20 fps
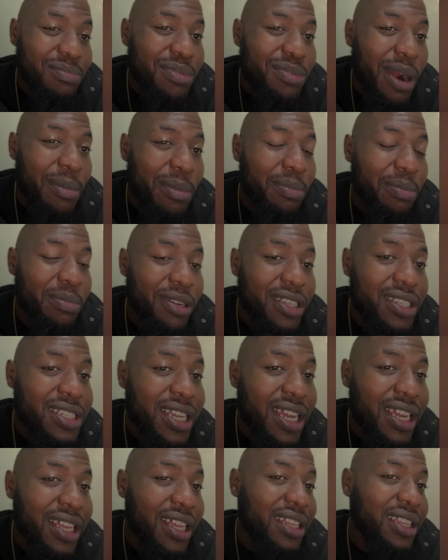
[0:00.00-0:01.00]
probably
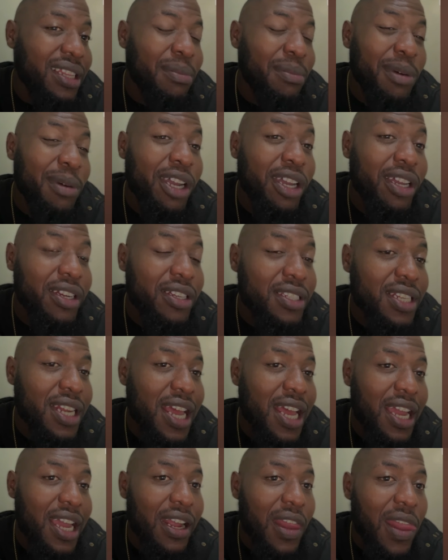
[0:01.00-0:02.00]
say that the market
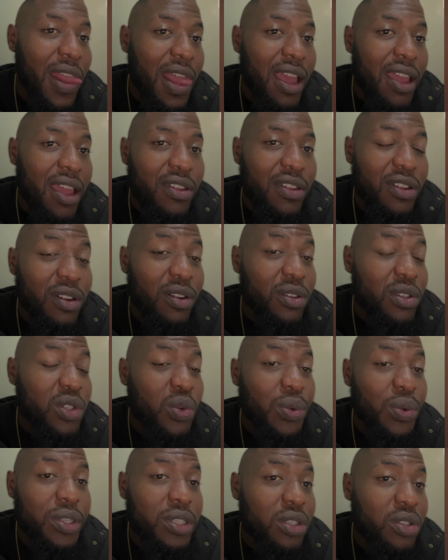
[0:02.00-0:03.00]
is like
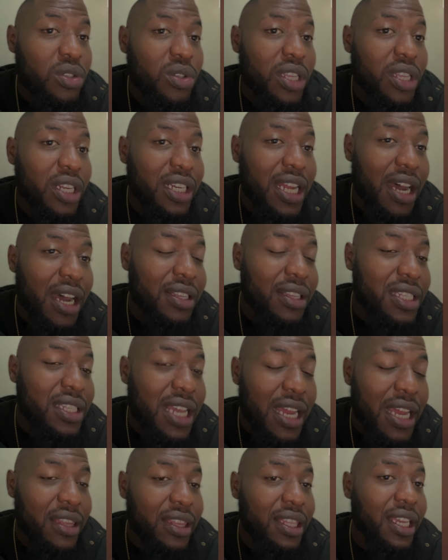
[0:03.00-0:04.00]
squeezing to the
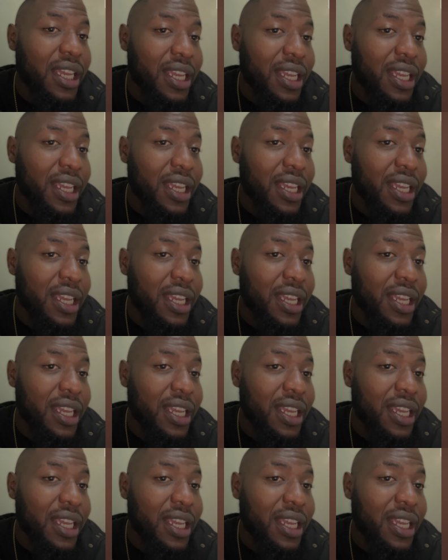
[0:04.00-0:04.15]
downside.